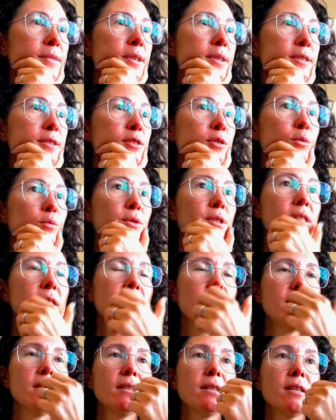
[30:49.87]
So we
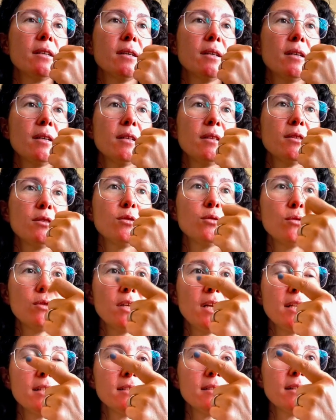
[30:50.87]
see 2
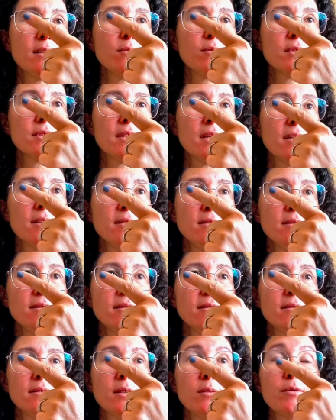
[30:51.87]
classes that were done,
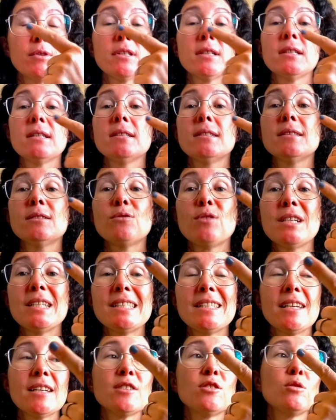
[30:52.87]

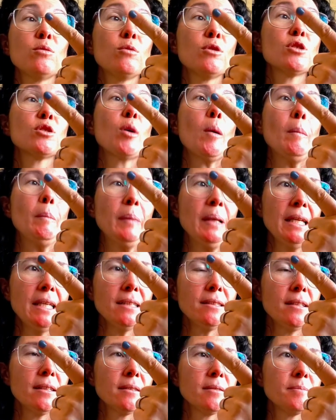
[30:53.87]
transaction was
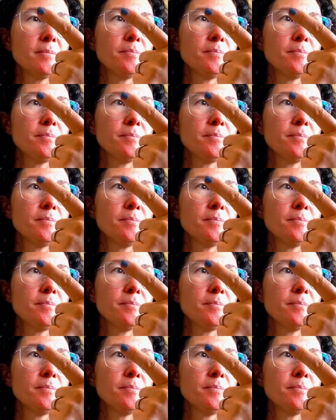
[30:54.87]
complete,